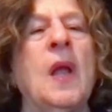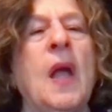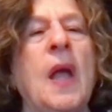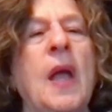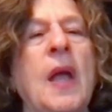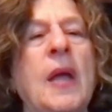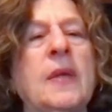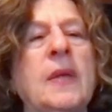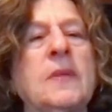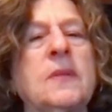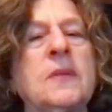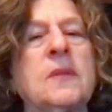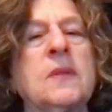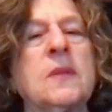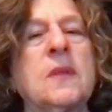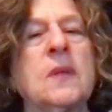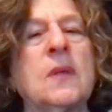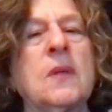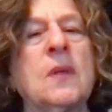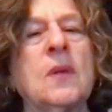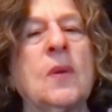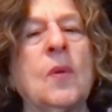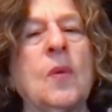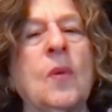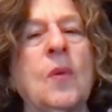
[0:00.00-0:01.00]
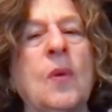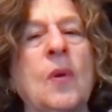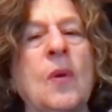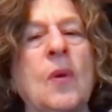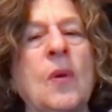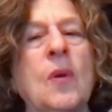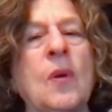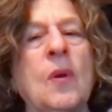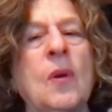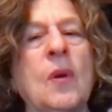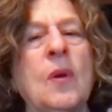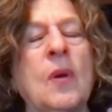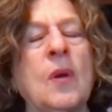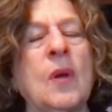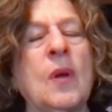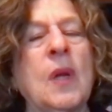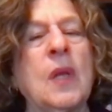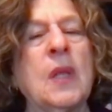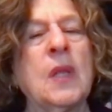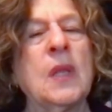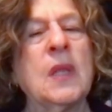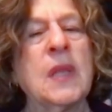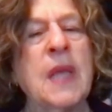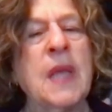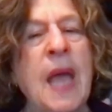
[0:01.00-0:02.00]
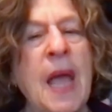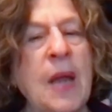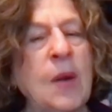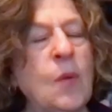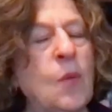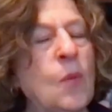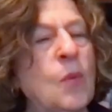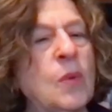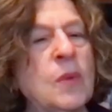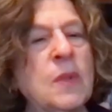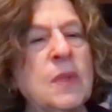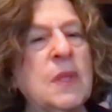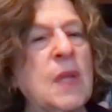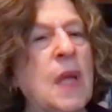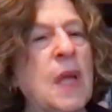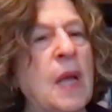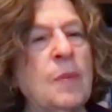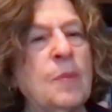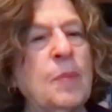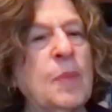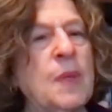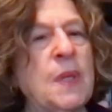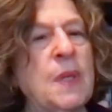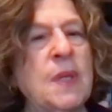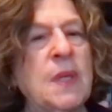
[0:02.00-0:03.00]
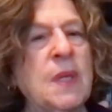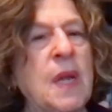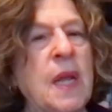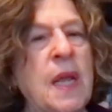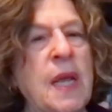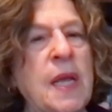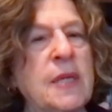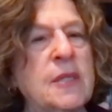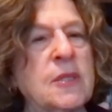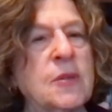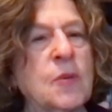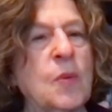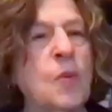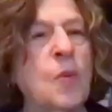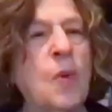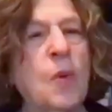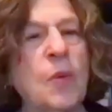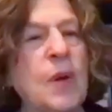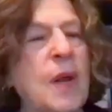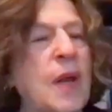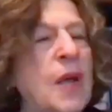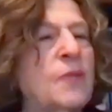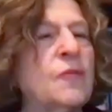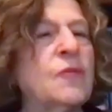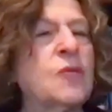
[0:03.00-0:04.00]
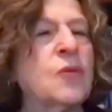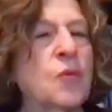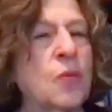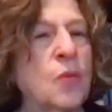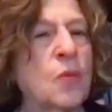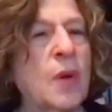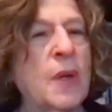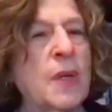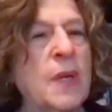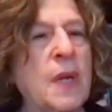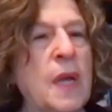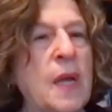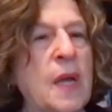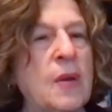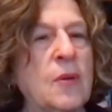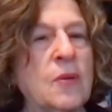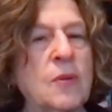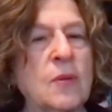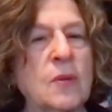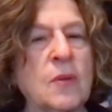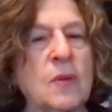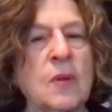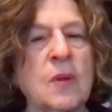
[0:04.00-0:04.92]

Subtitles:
And that will not be in haste. We won't have to run out.